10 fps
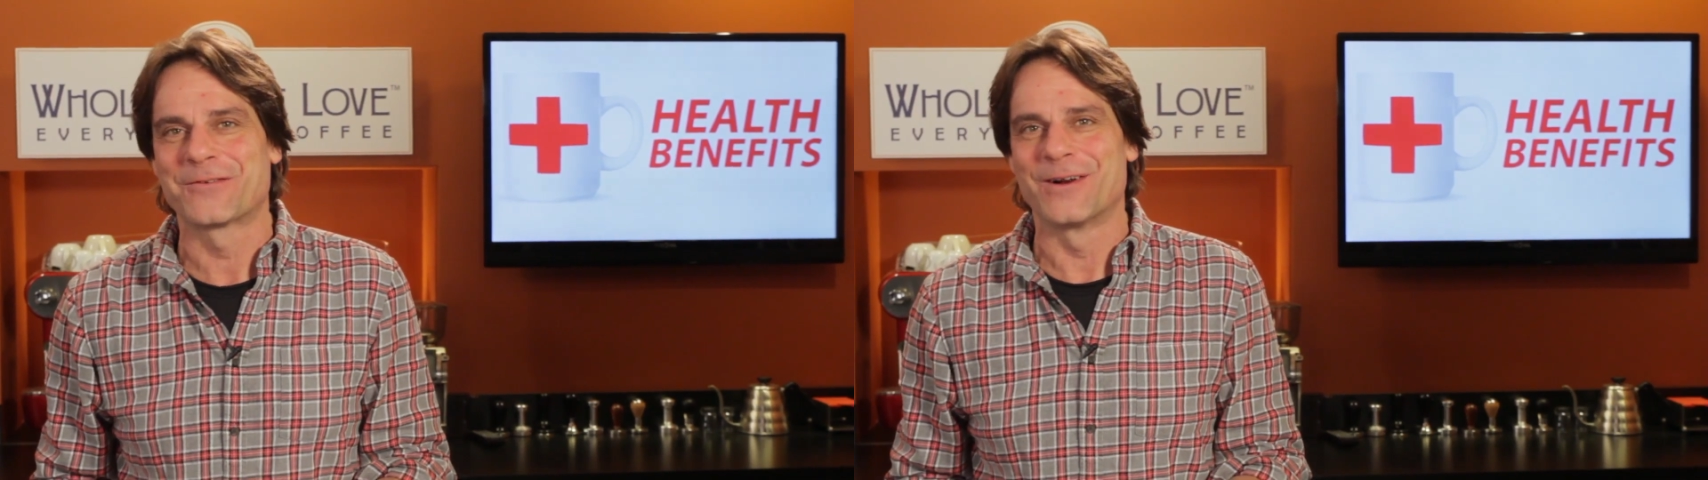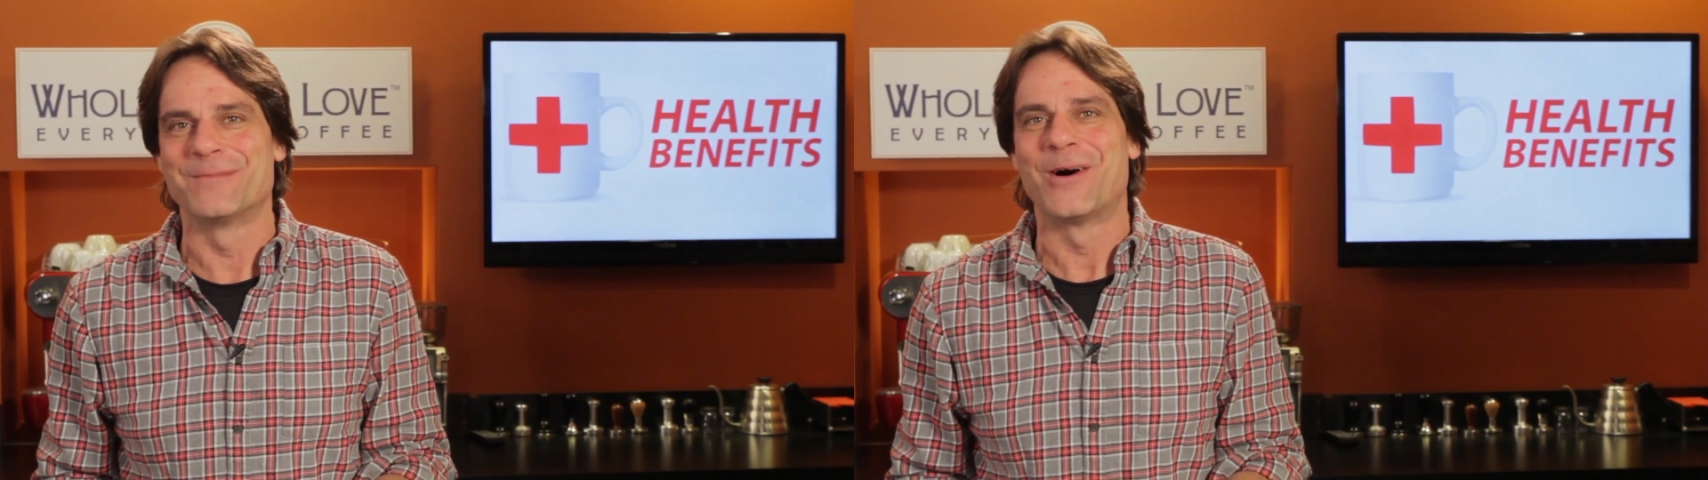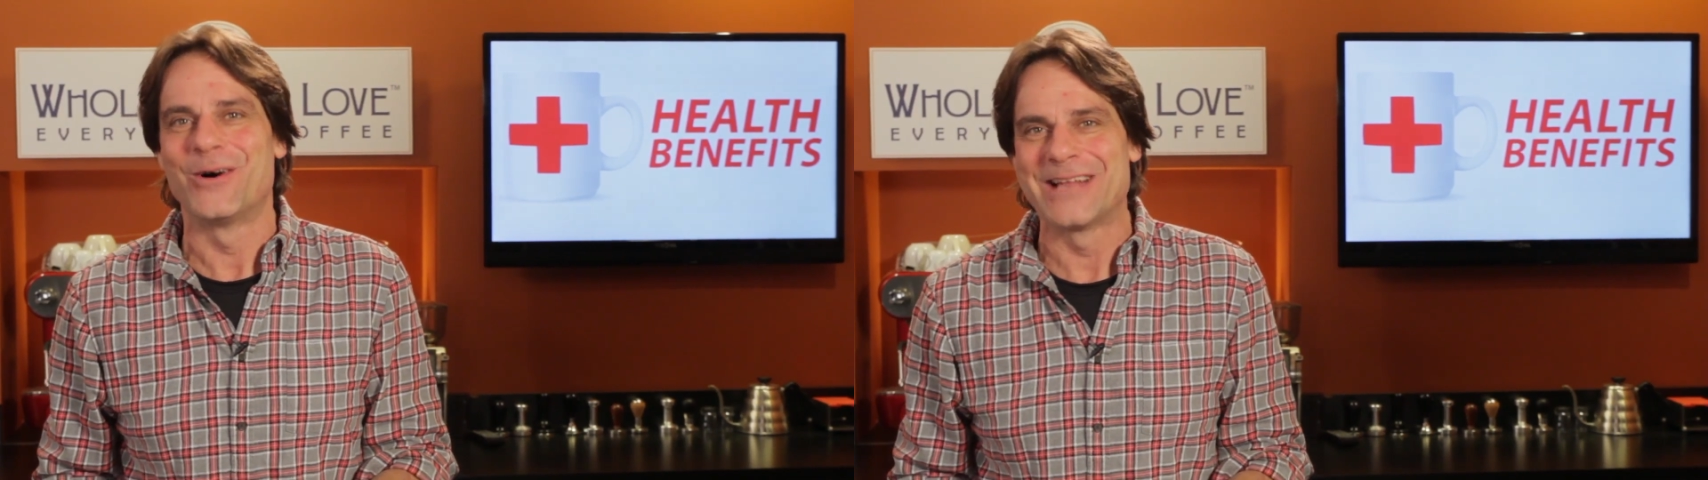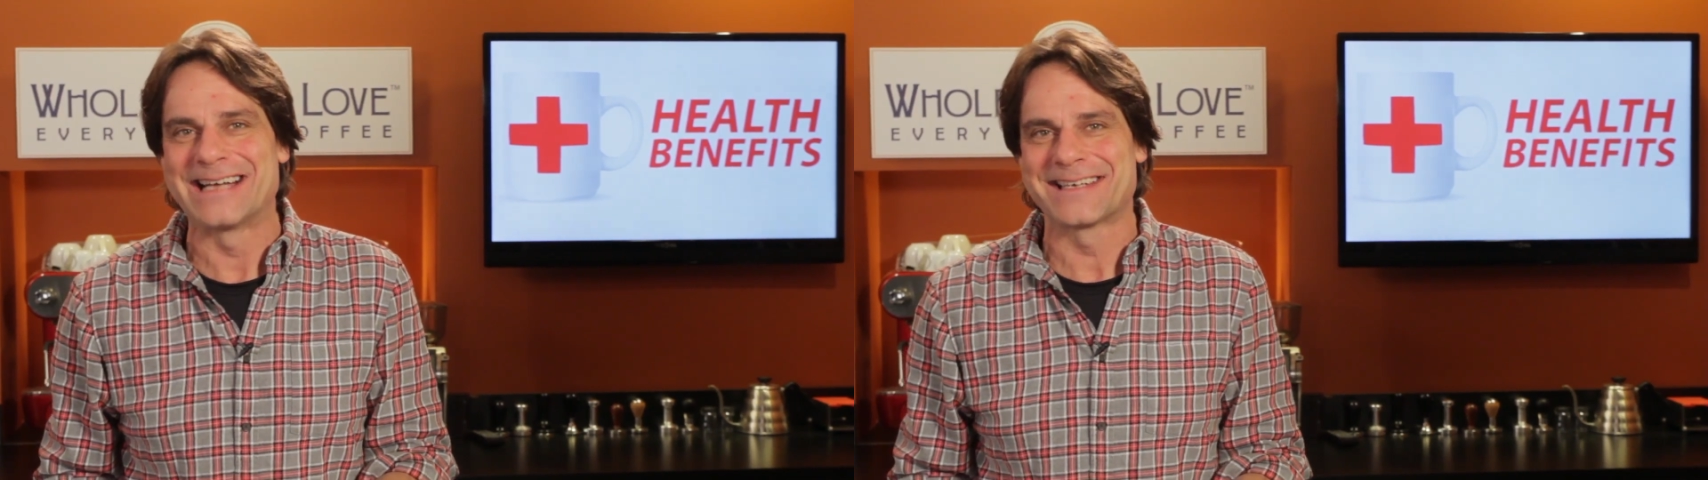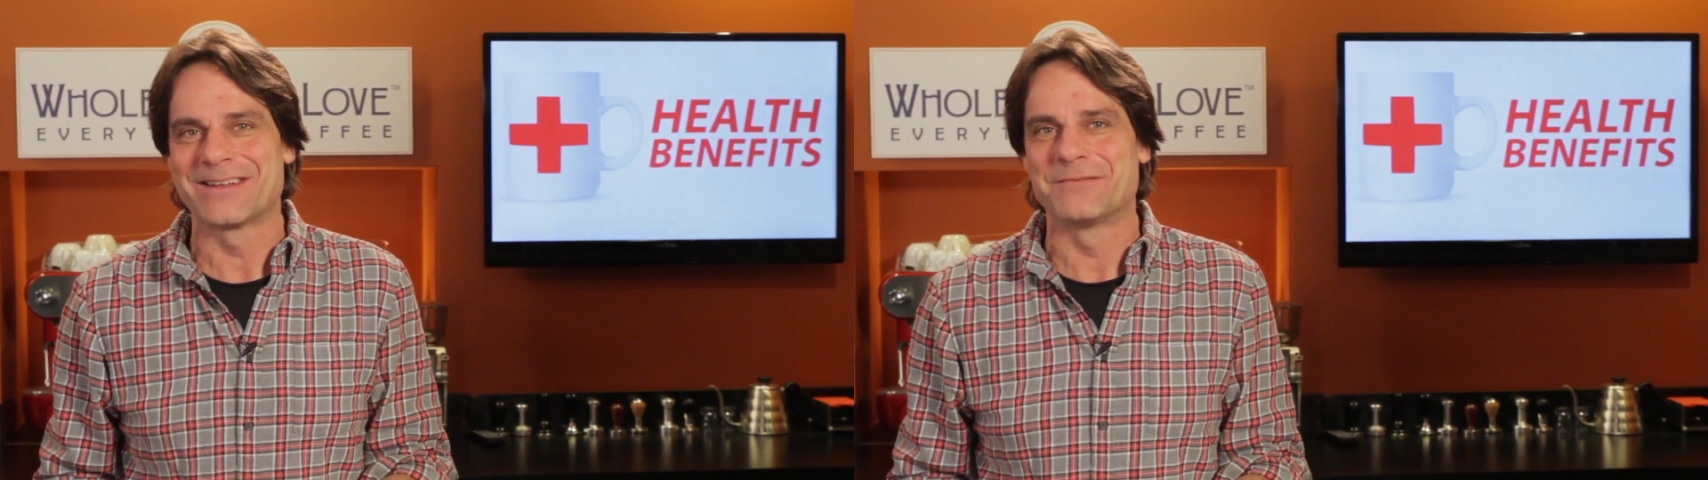from
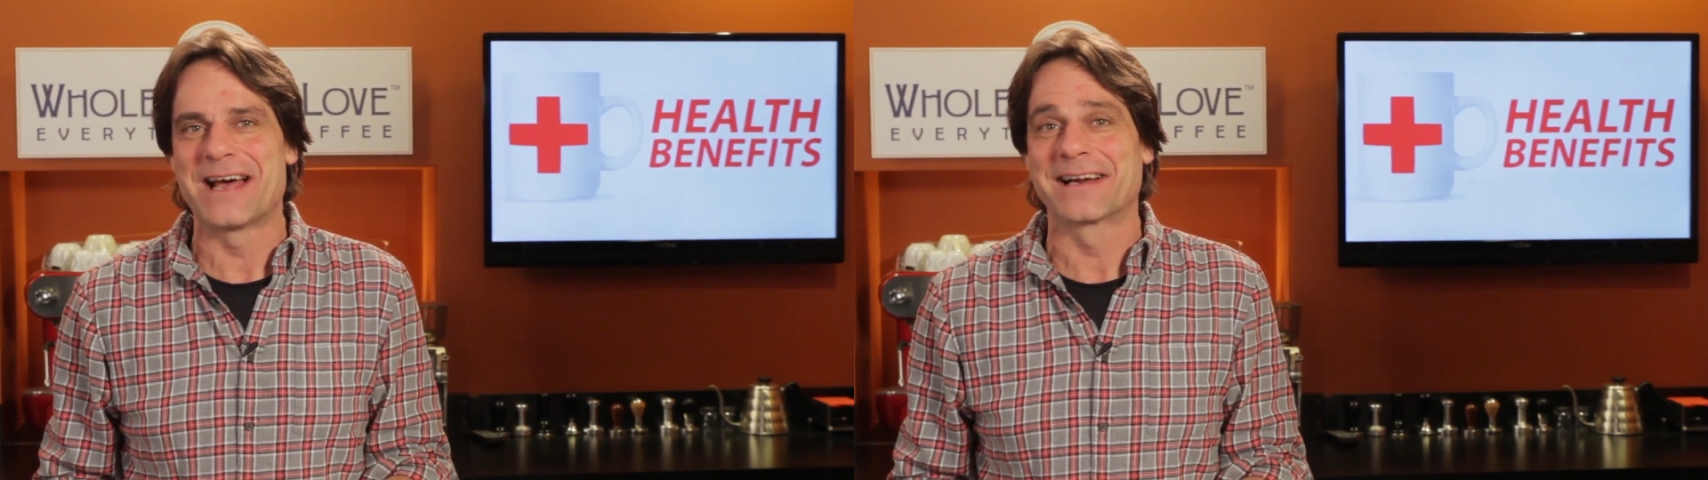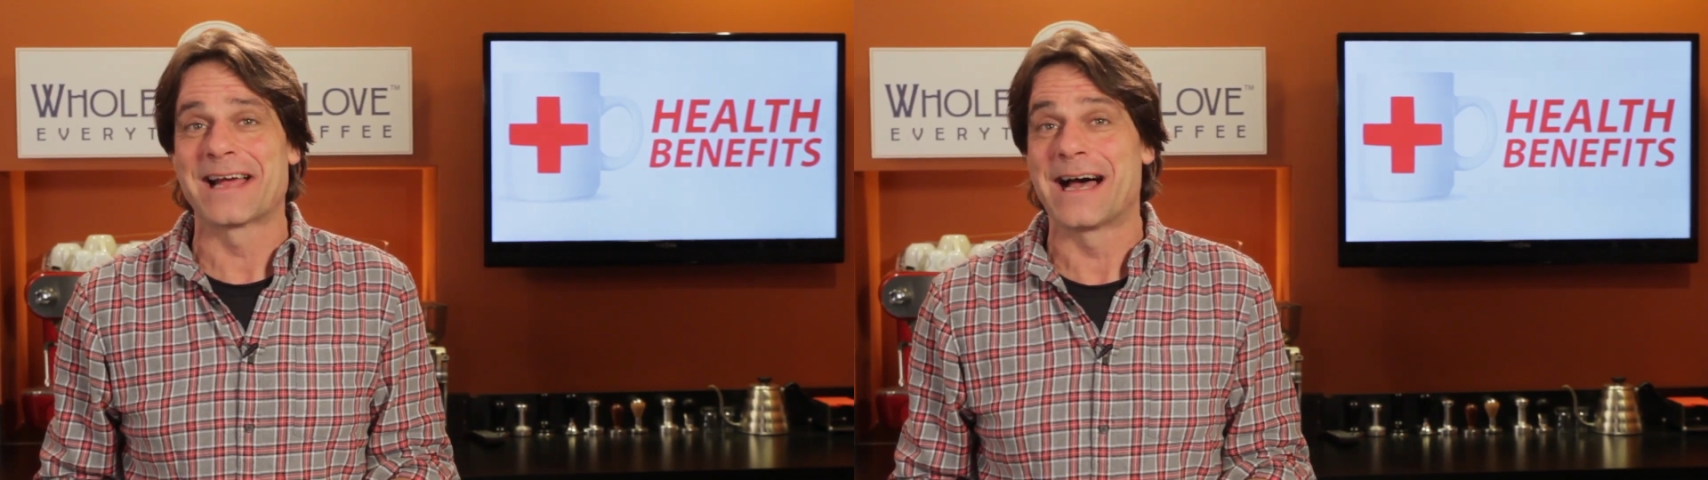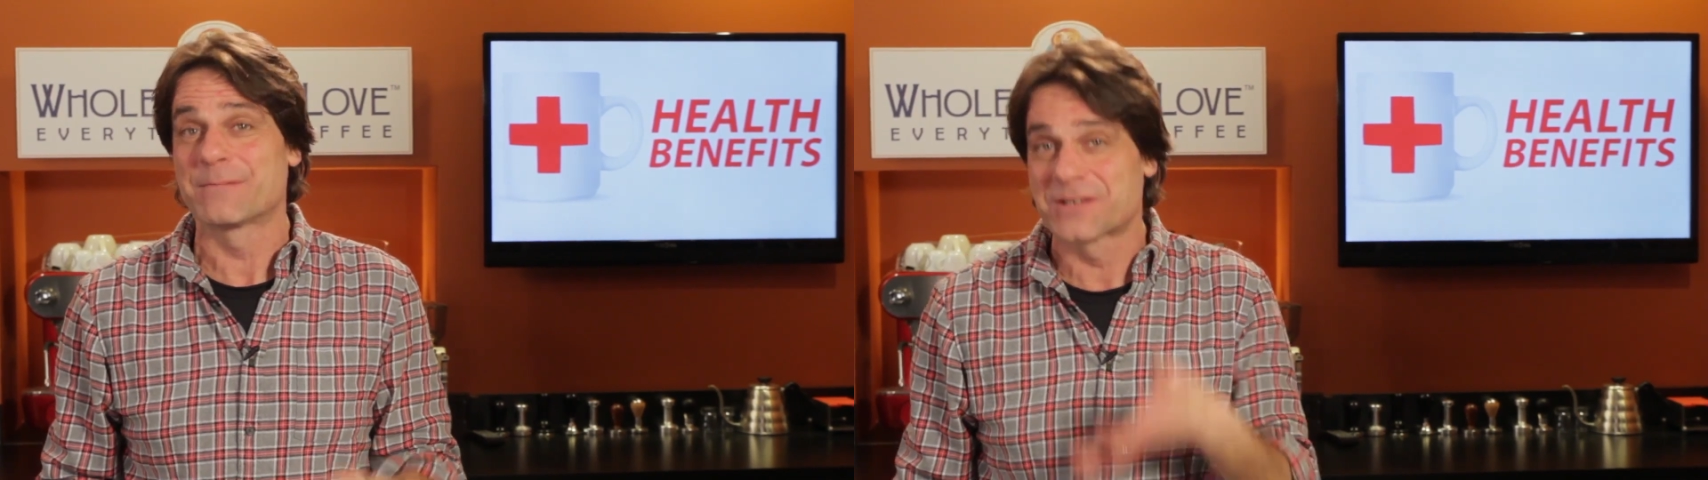WholeLatteLove.com.